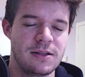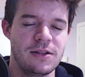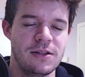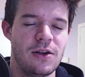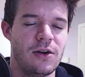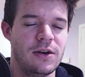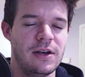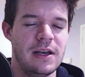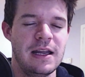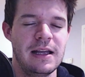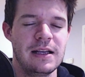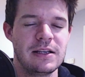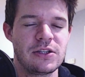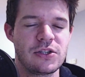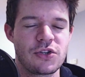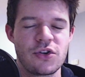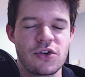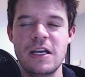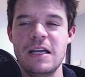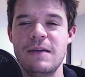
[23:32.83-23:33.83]
It's not
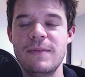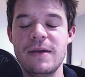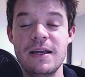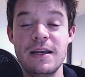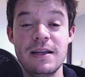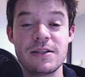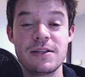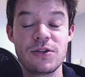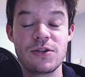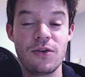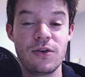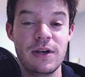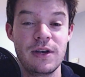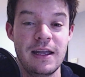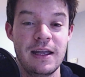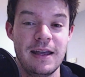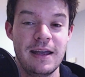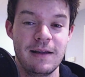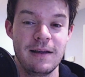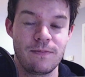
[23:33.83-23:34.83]
near streaming. It's
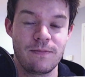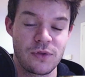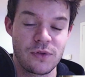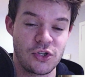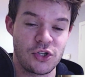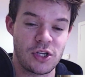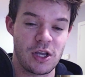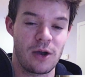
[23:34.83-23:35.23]
not near